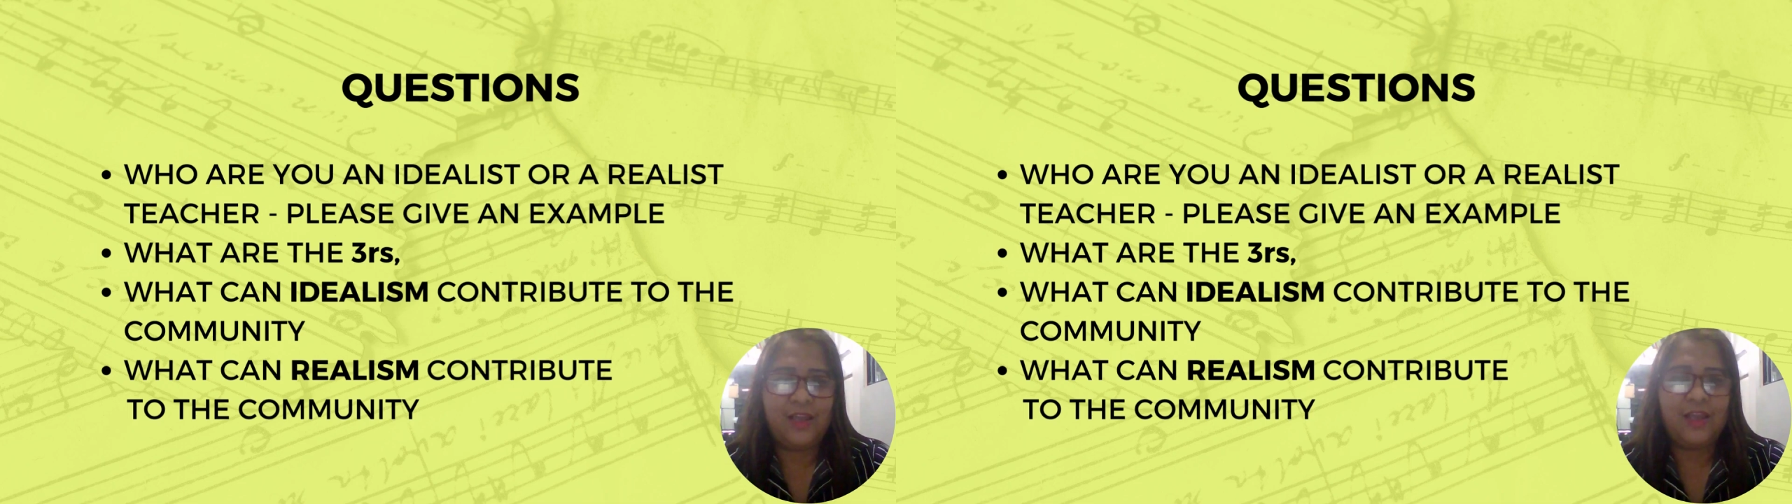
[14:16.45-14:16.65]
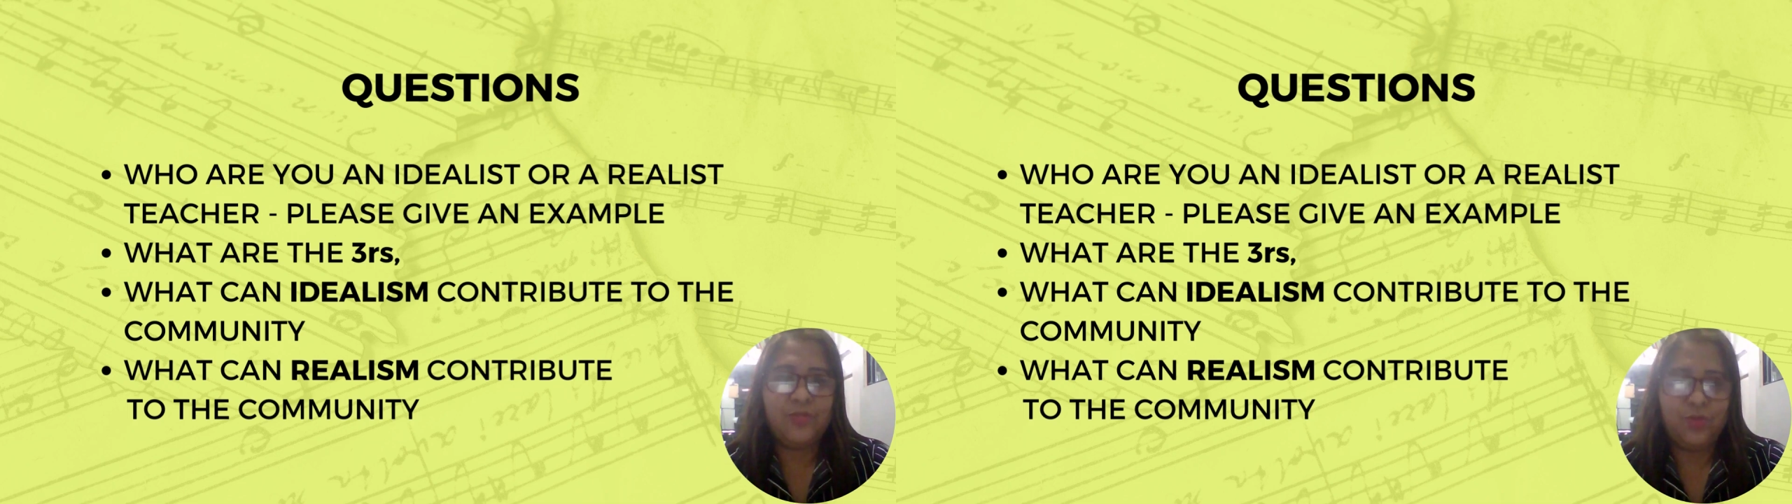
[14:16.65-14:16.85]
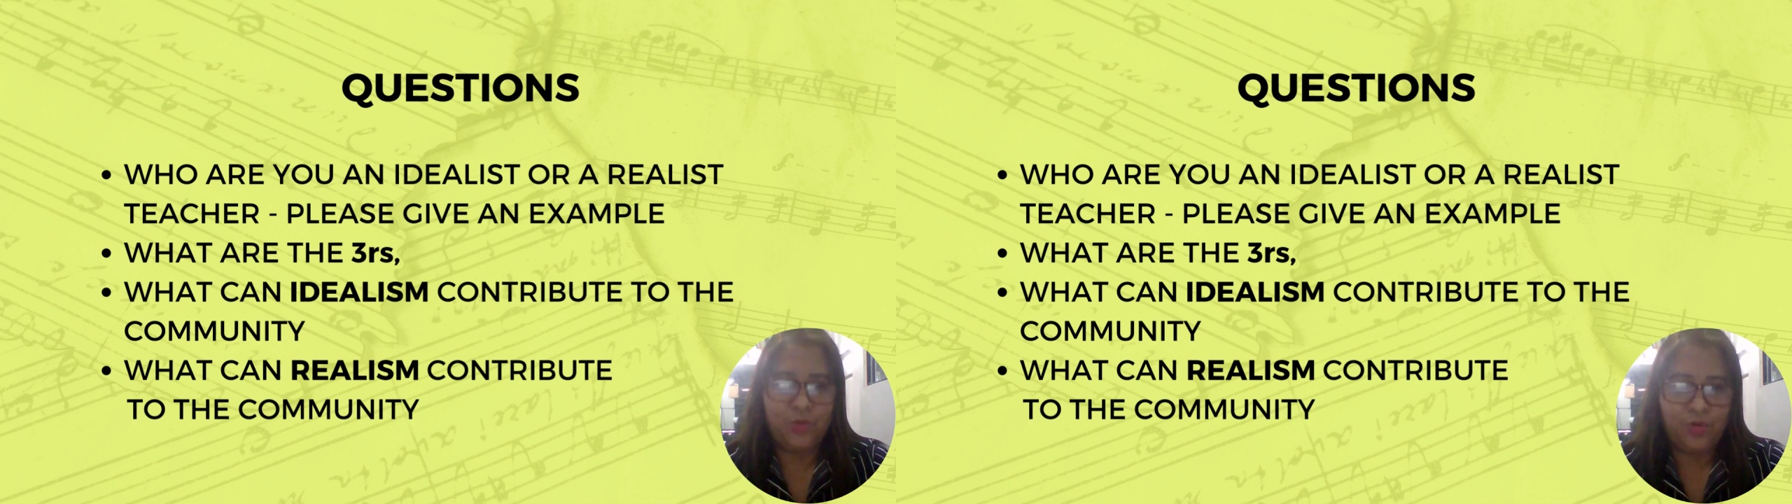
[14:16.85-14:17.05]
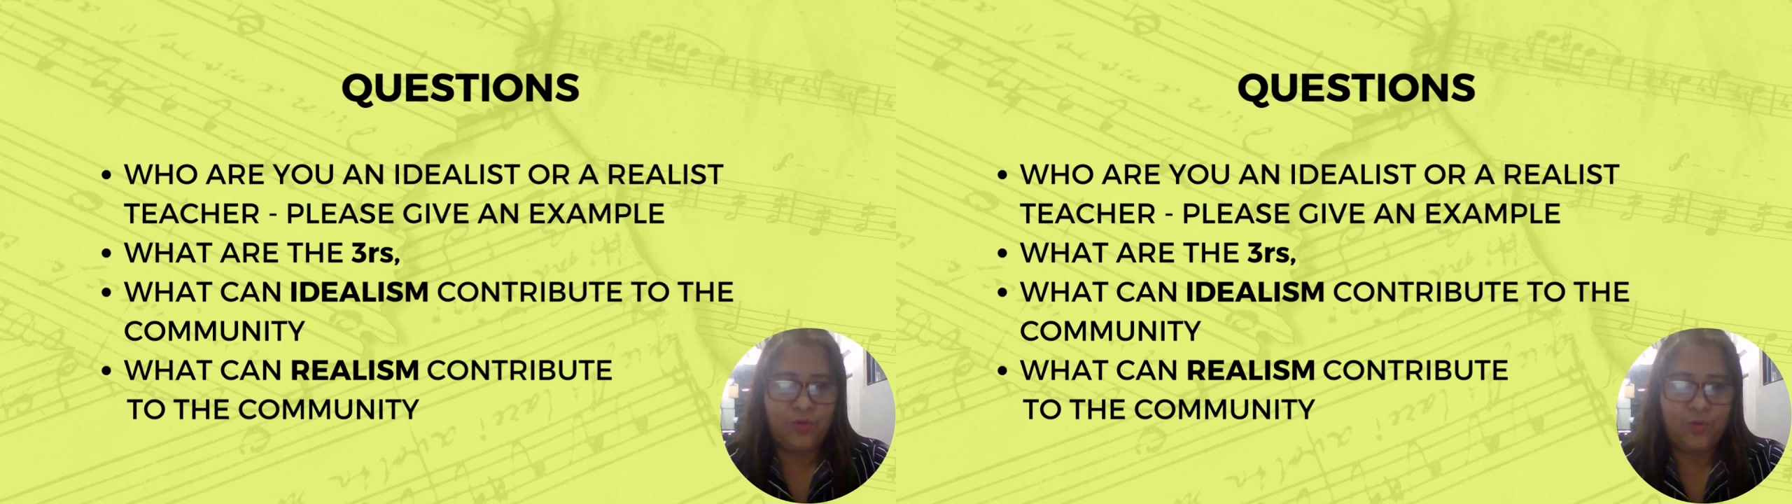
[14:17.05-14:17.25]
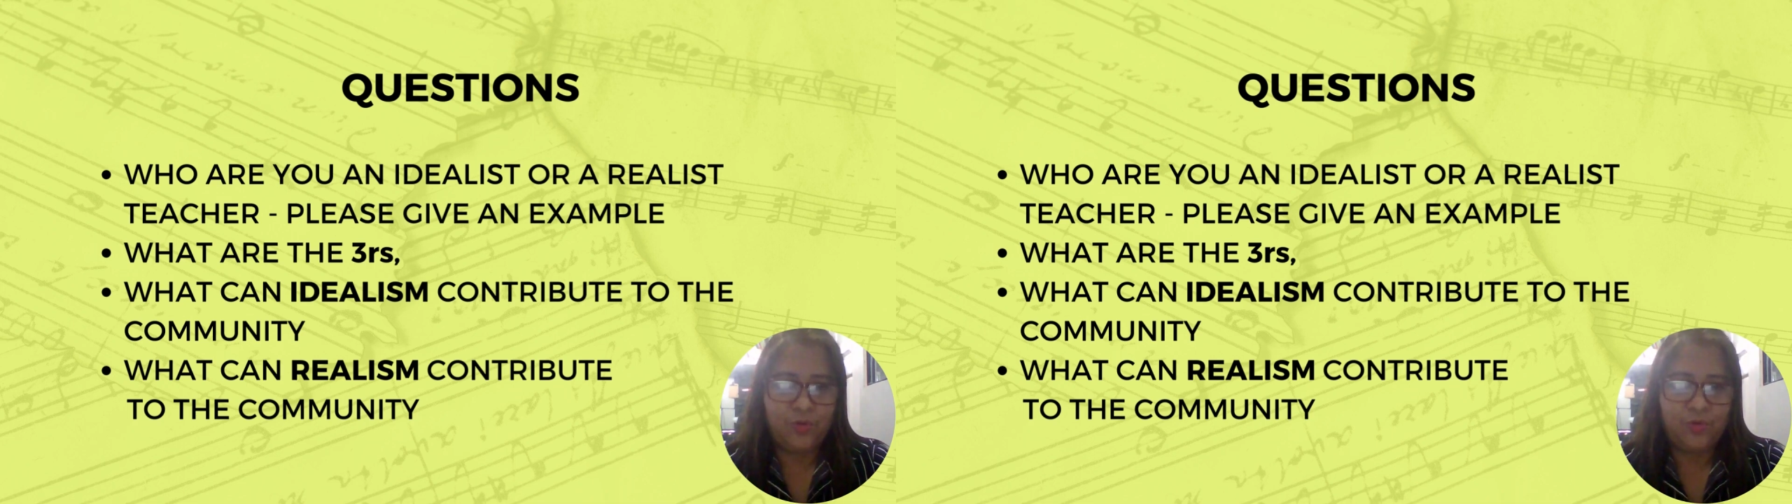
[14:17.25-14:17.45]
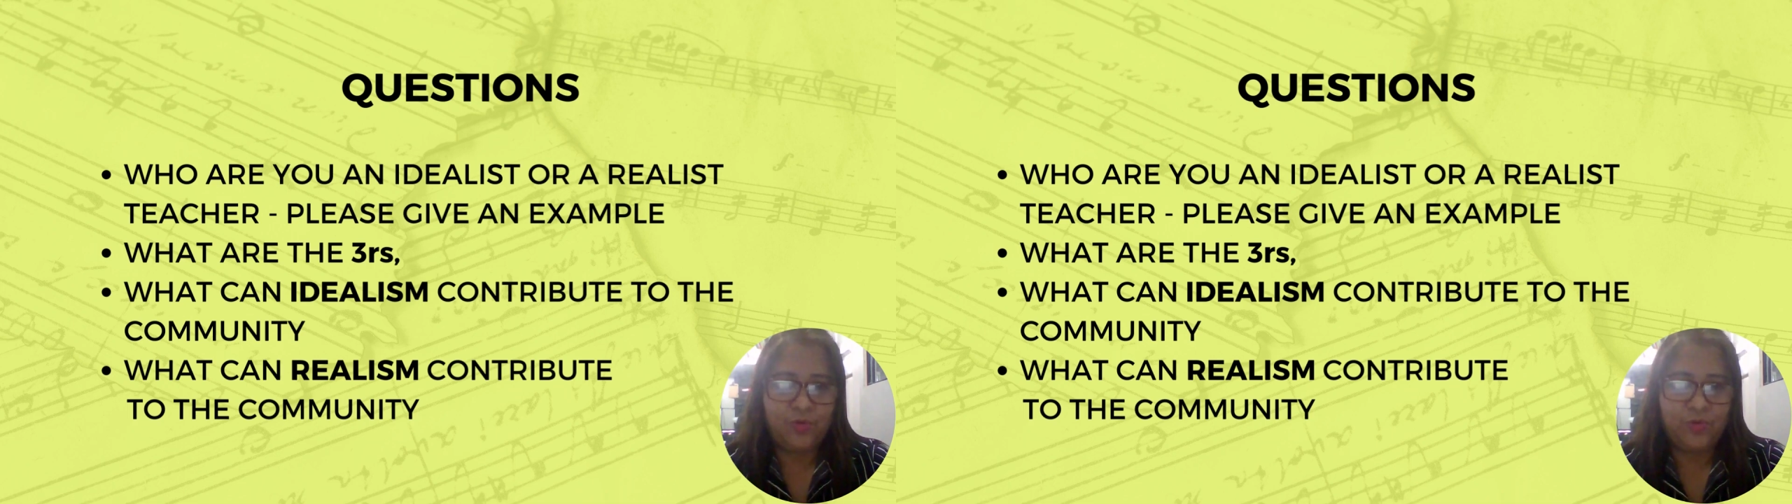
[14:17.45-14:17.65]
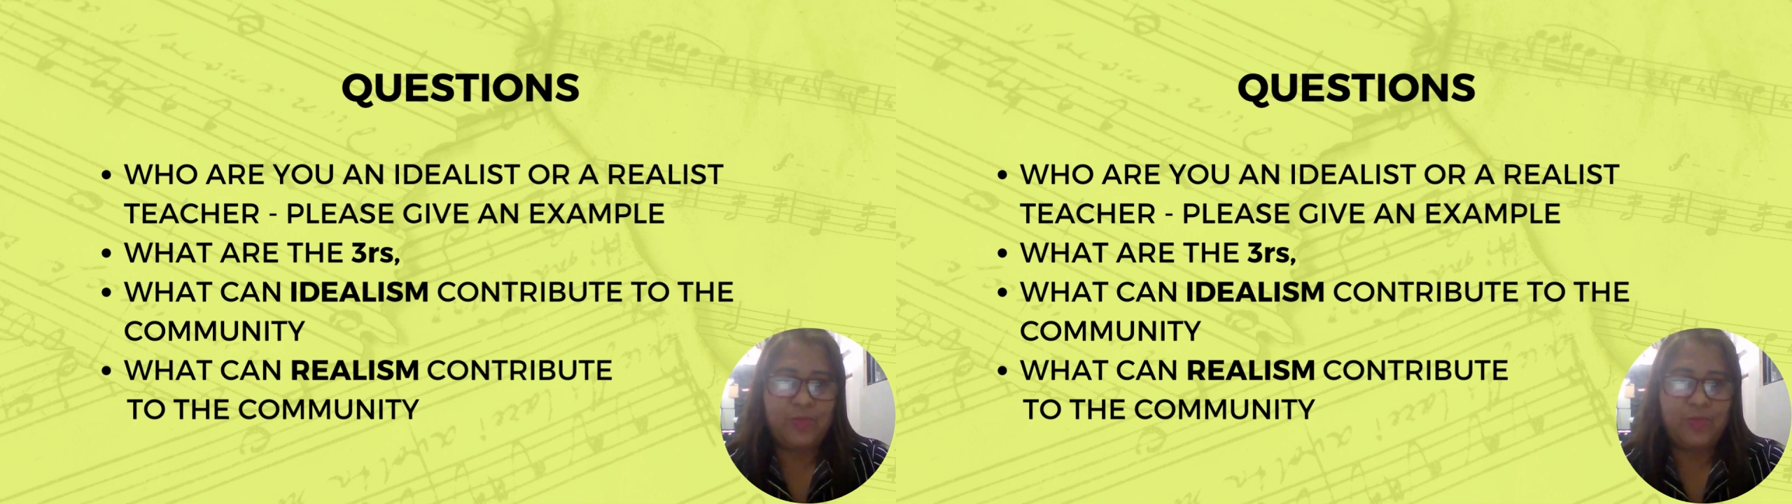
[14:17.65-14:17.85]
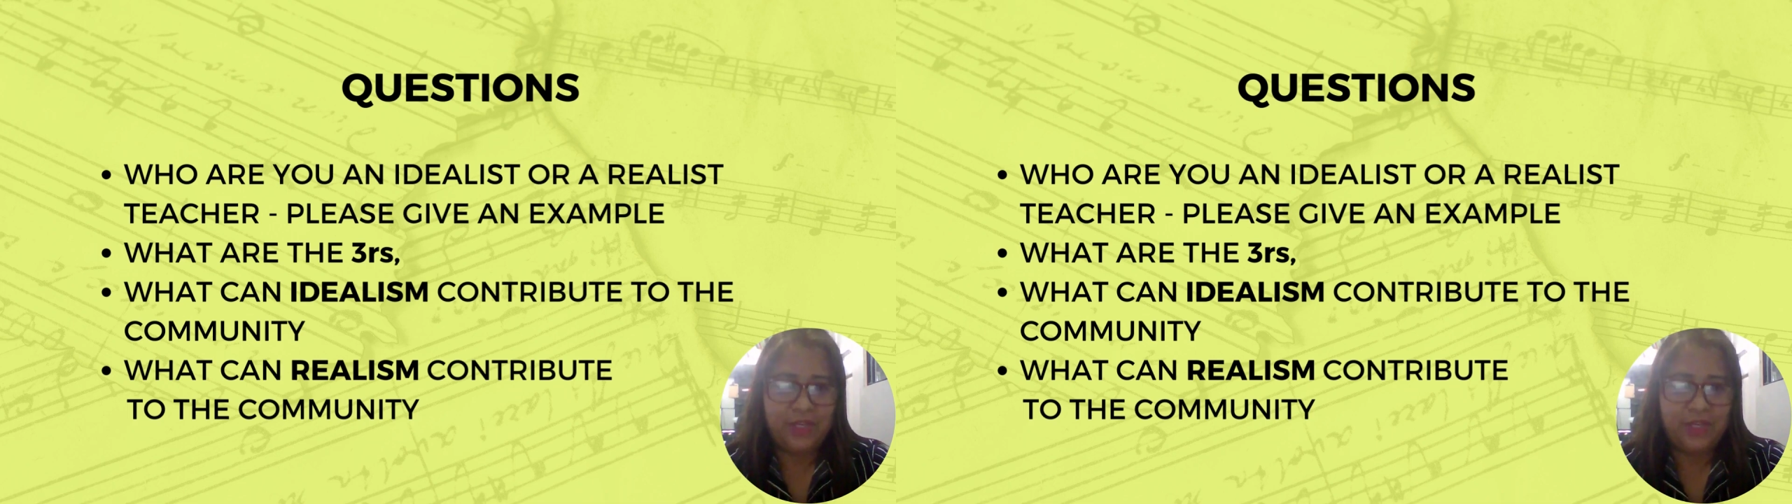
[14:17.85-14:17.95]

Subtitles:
and go with